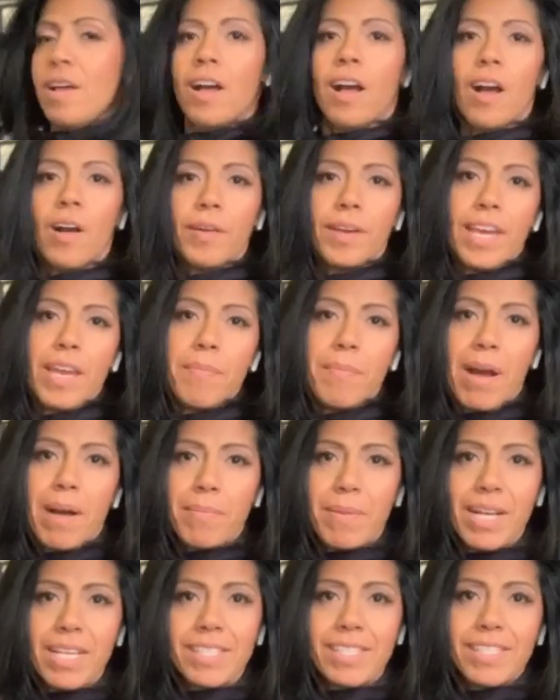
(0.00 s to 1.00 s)
Okay,
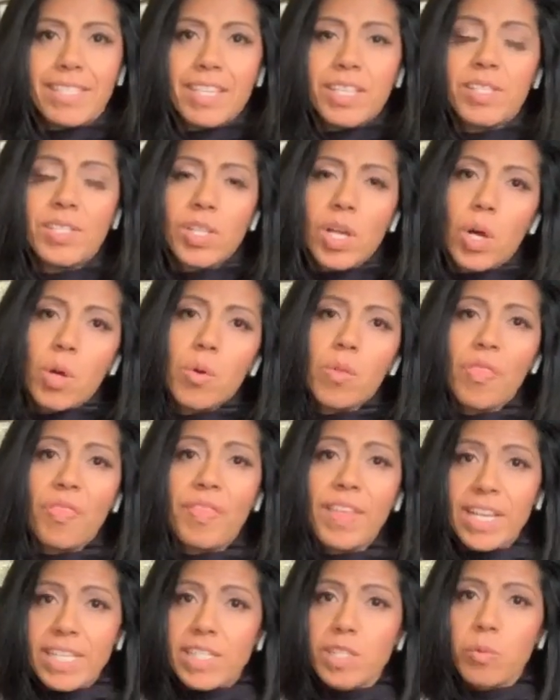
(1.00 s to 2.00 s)
mamas, so
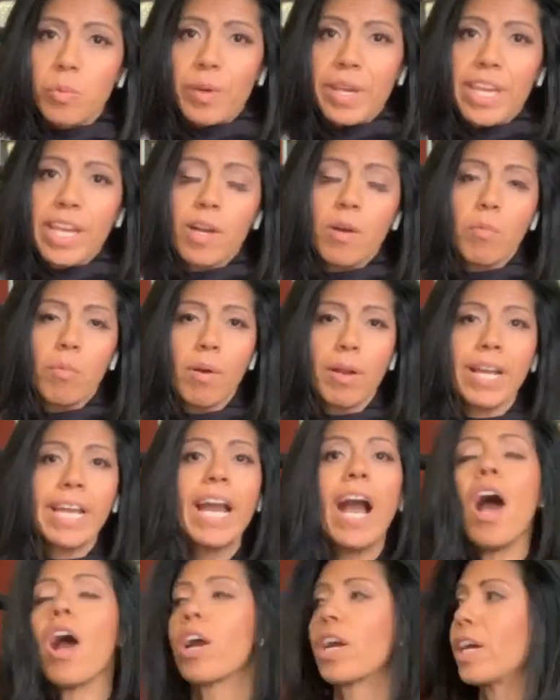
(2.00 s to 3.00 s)
this week we
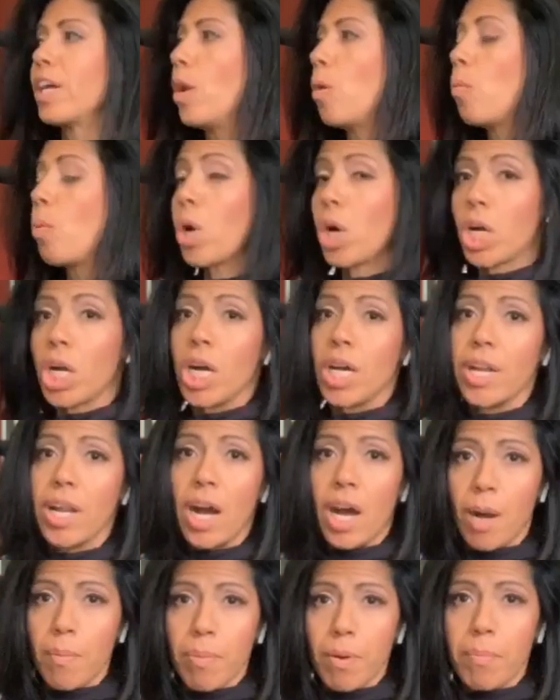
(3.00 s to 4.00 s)
are going to work on
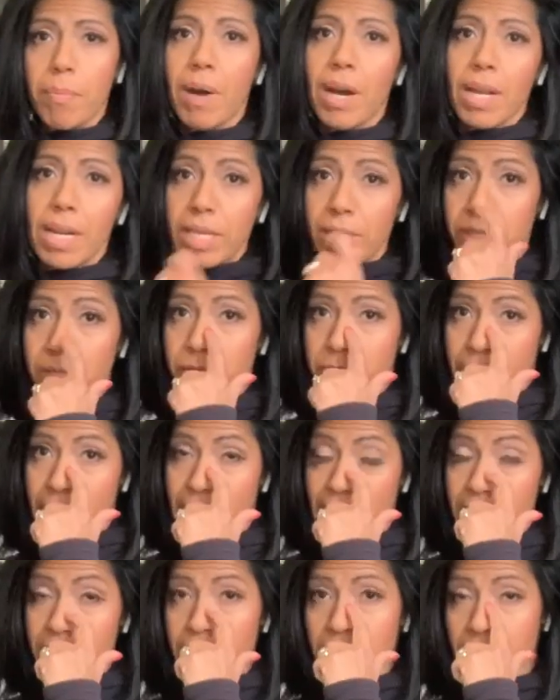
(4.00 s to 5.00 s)
upper body
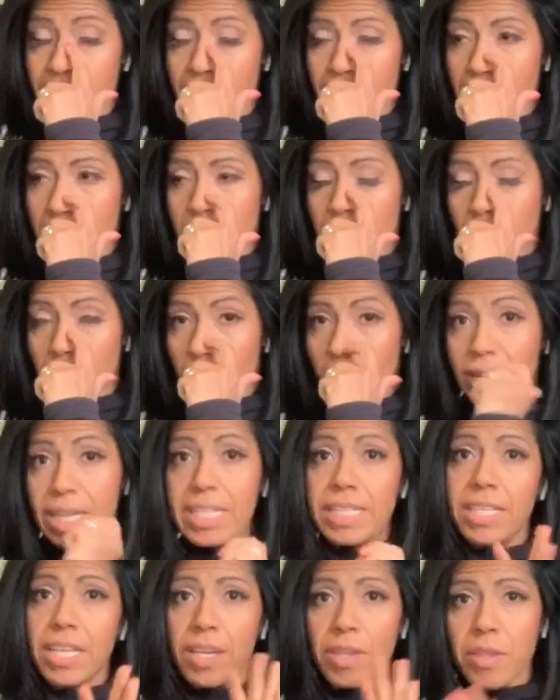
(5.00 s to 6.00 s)
strength. We're
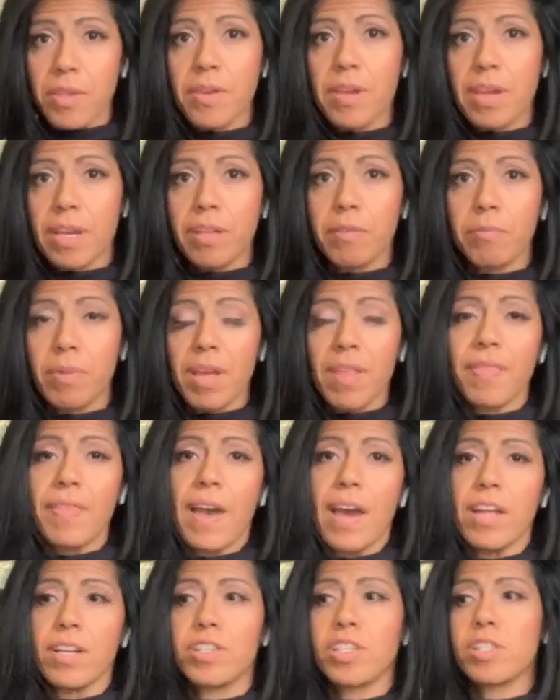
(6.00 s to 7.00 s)
continuing with
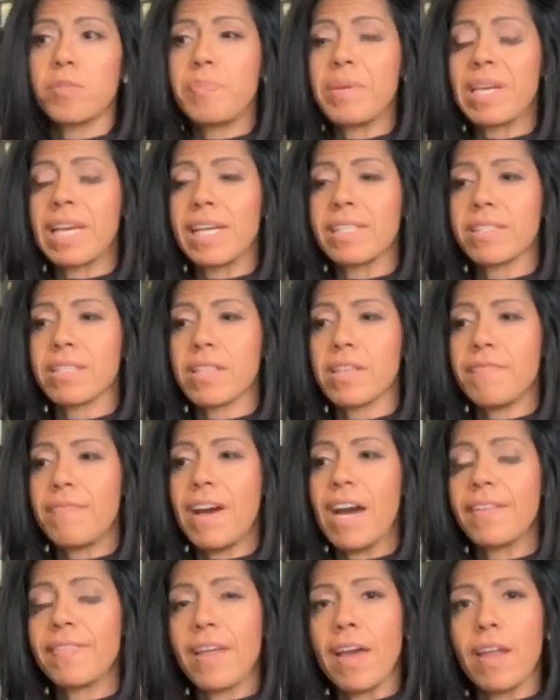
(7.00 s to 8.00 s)
that just because of the
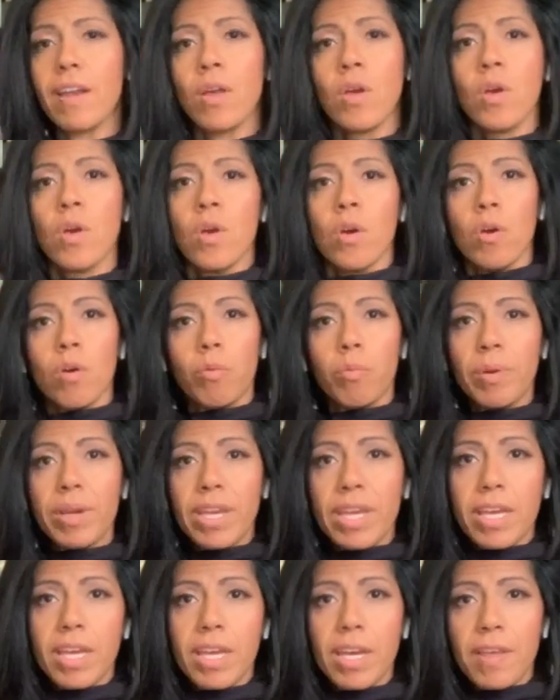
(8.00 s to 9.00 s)
fact that
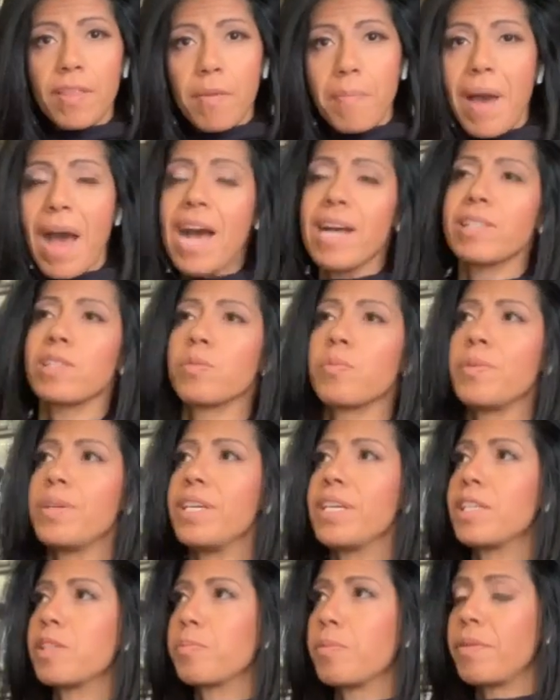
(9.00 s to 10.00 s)
in the past
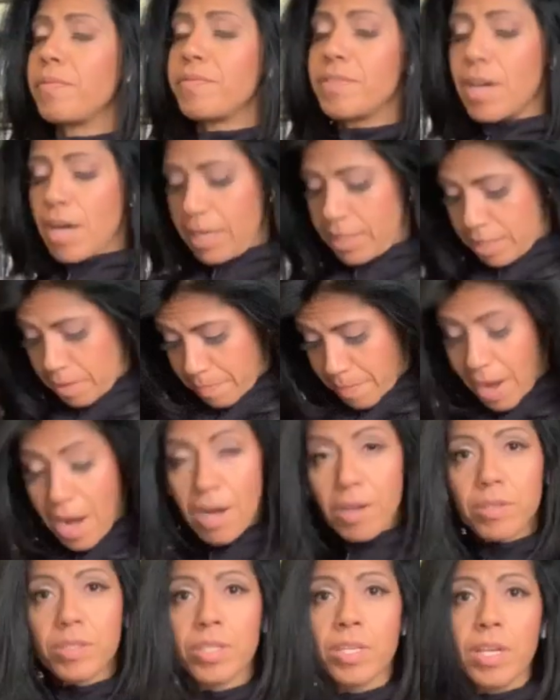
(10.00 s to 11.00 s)
weeks, we've talked
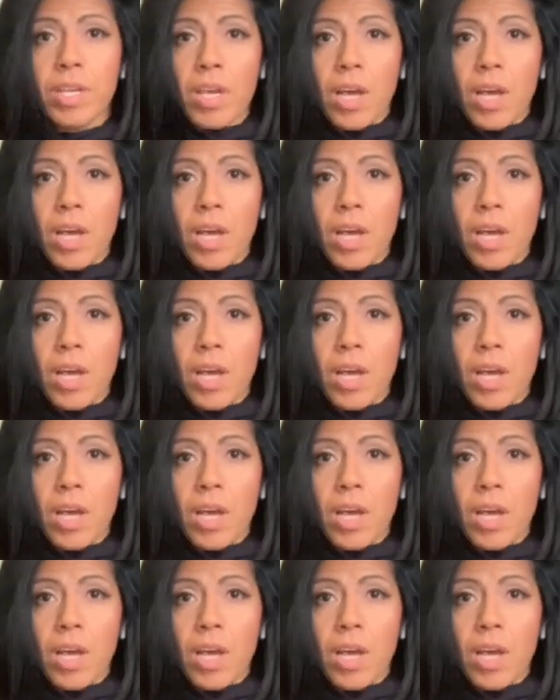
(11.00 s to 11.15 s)
about